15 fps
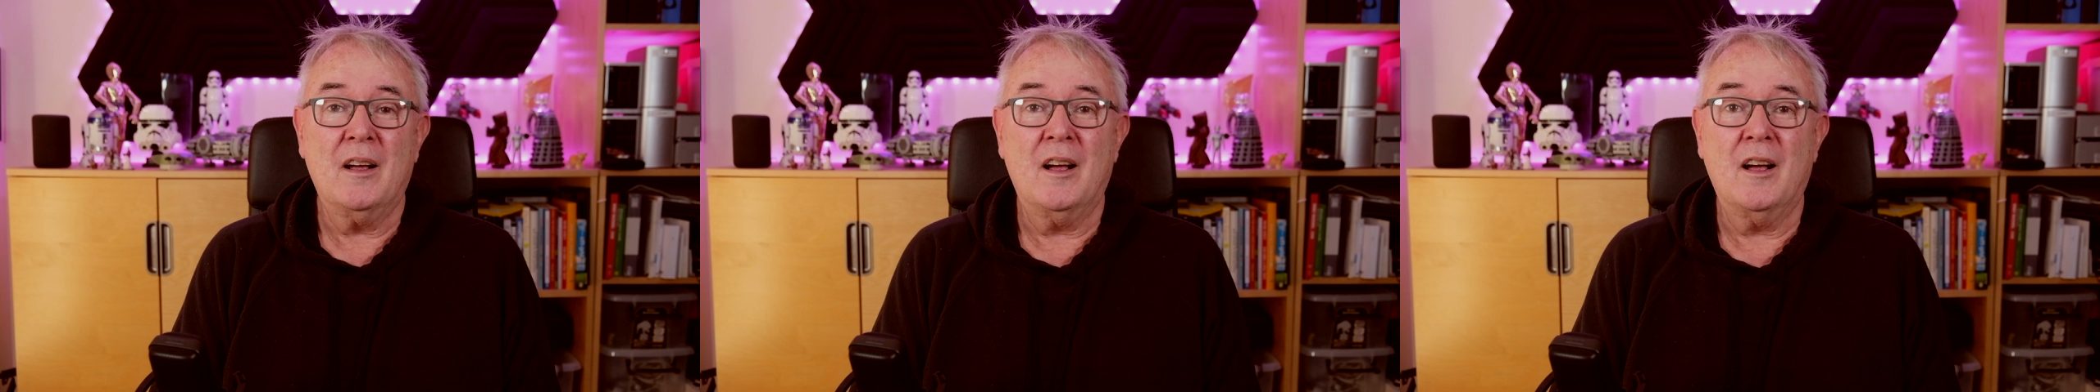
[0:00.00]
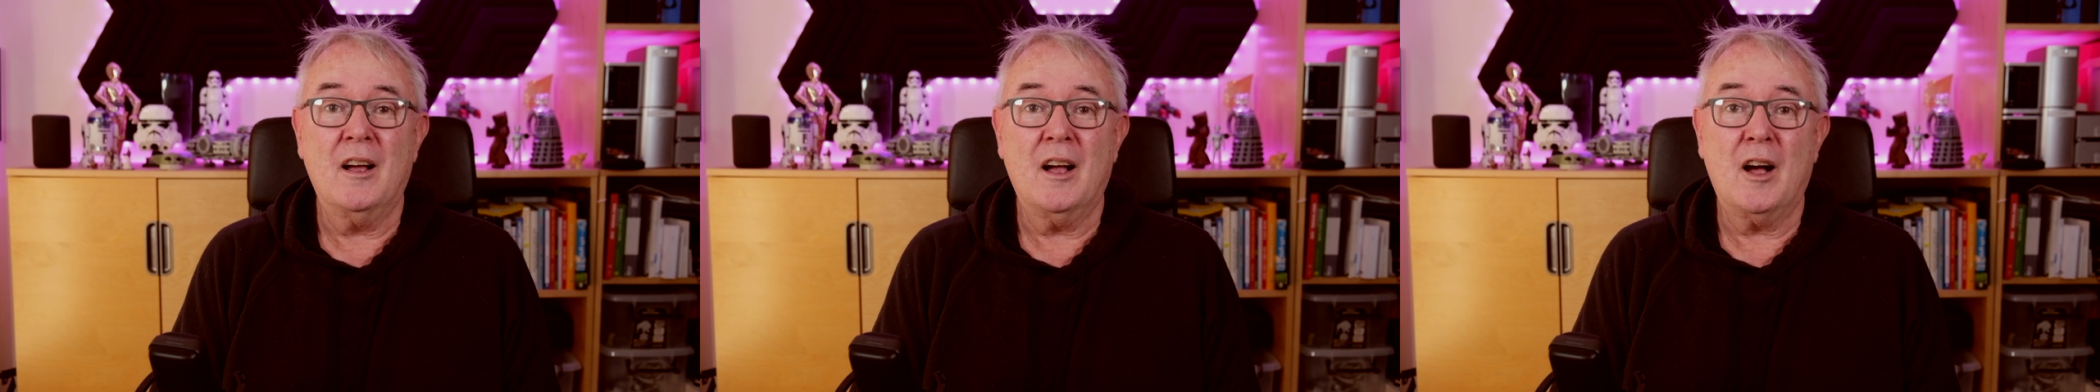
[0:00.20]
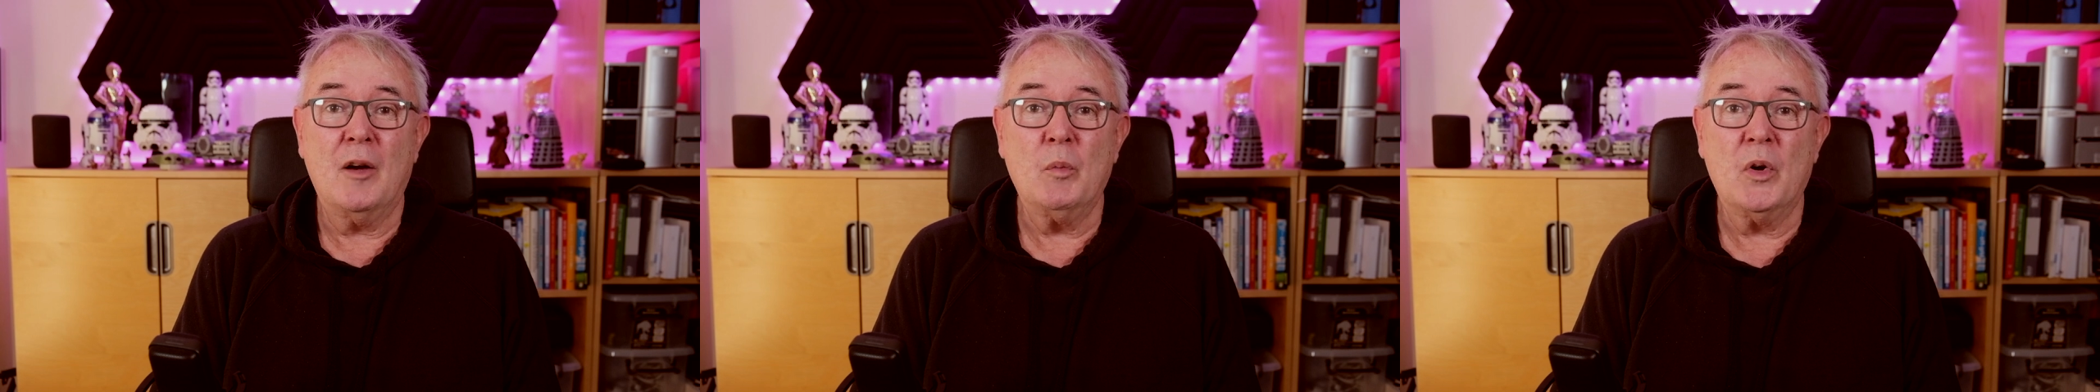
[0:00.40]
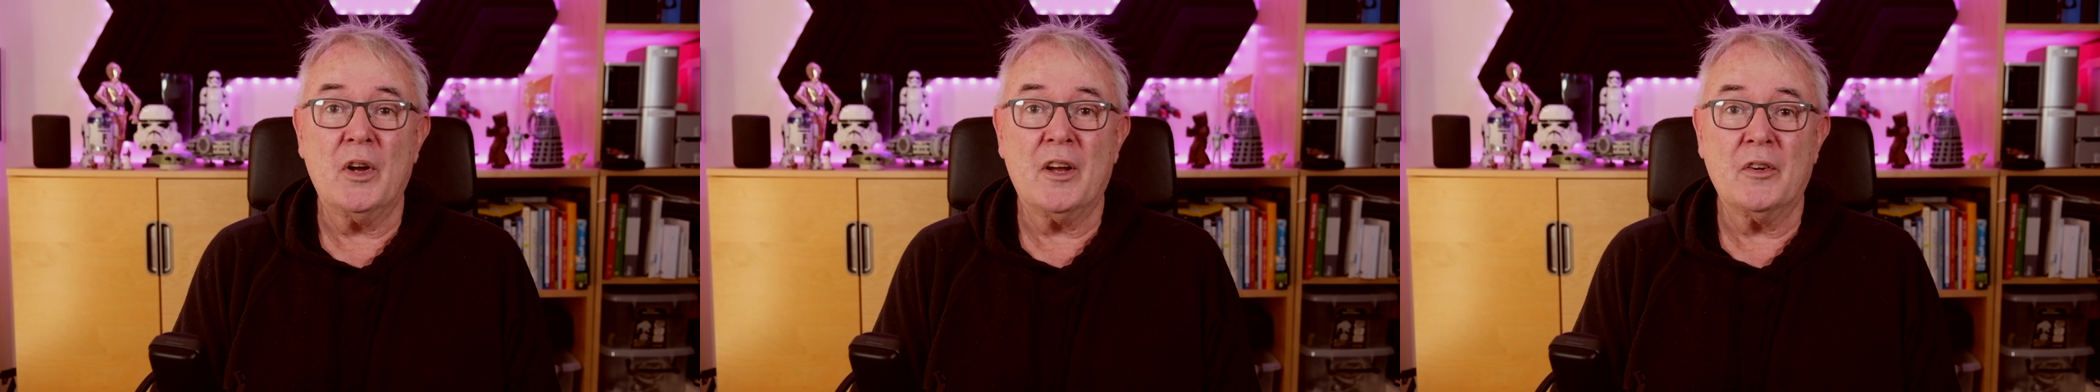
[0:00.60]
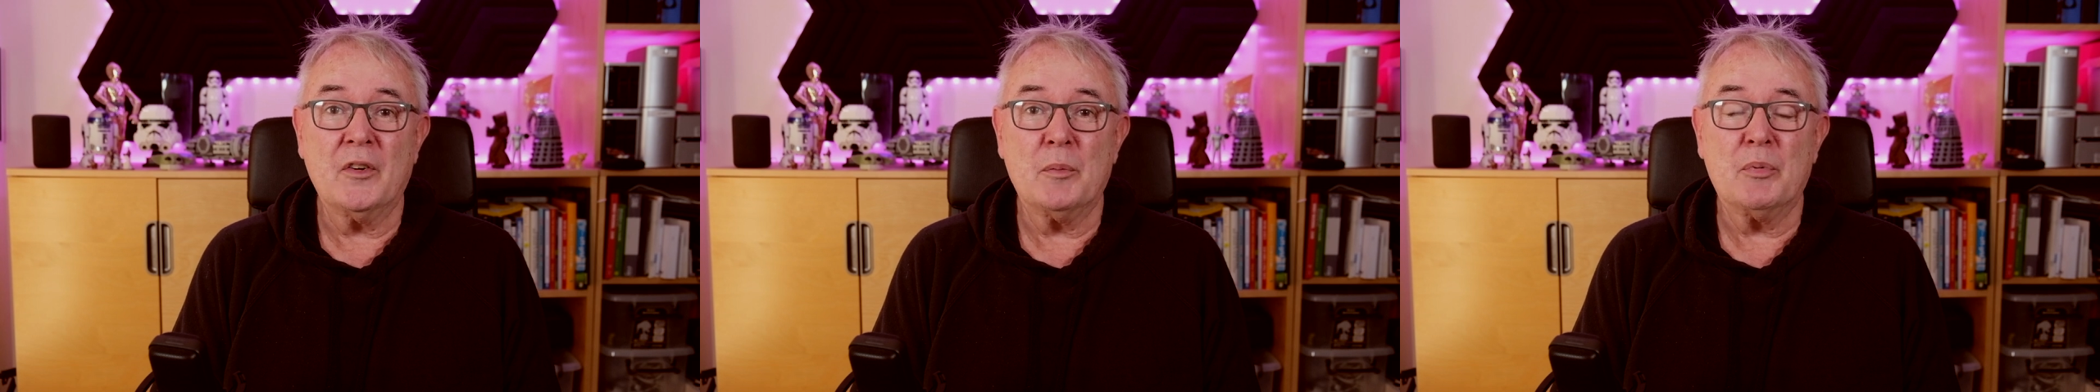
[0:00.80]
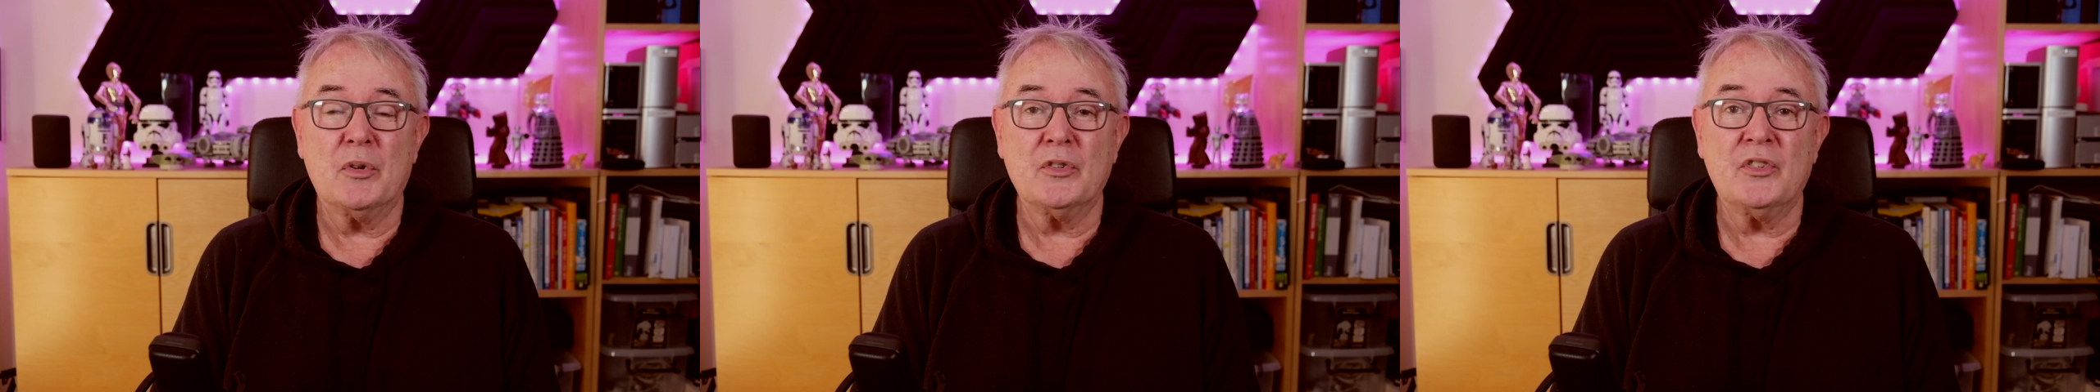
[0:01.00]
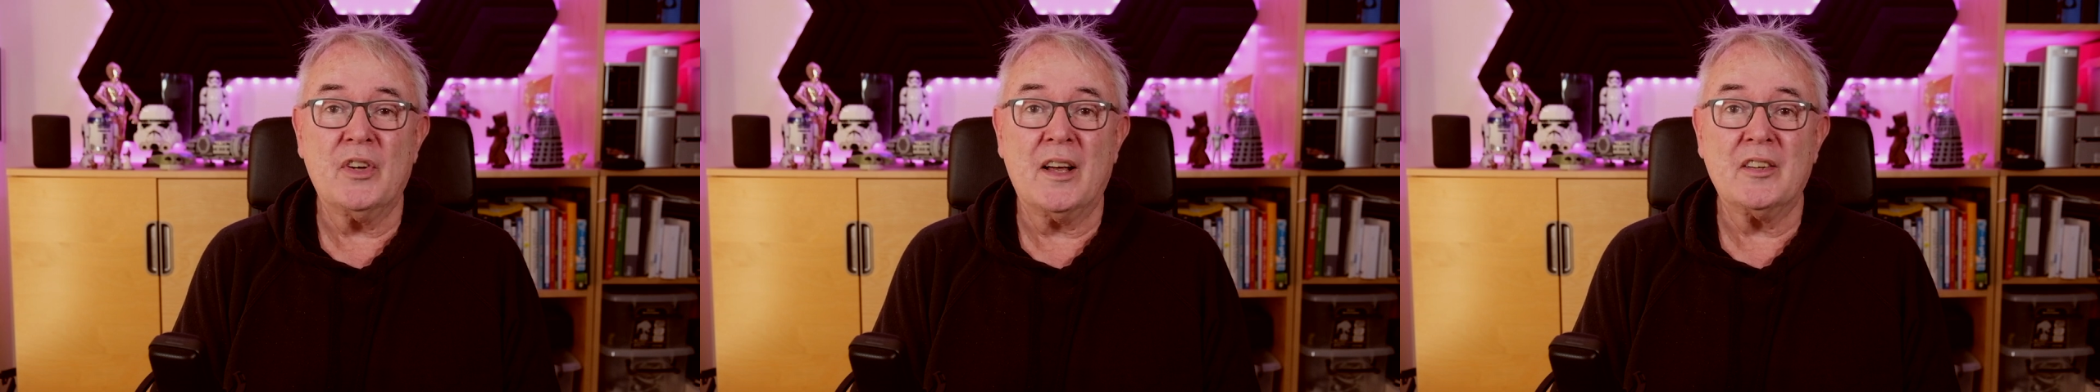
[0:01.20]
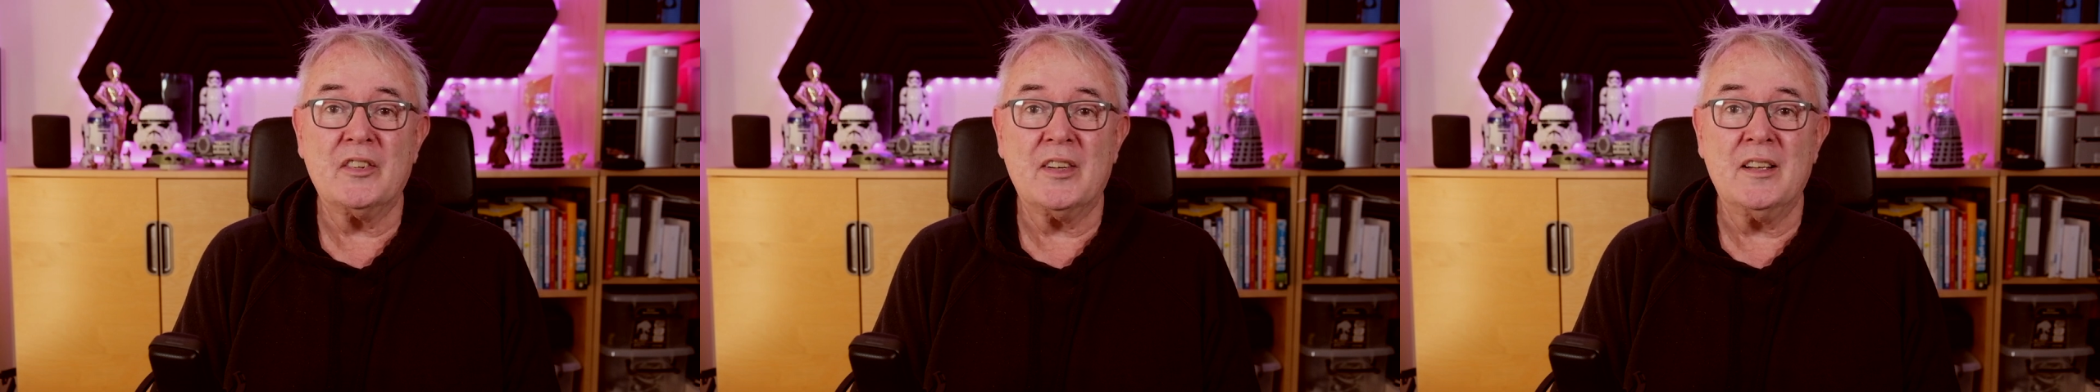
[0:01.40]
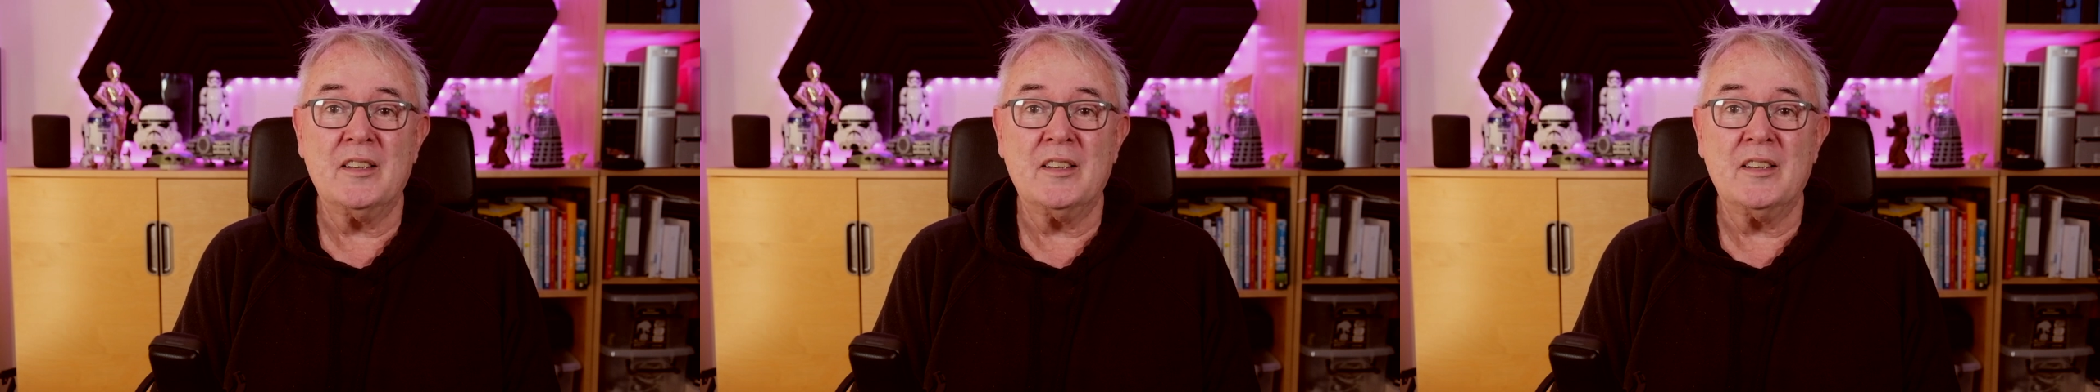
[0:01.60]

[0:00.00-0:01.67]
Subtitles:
I'm working on a project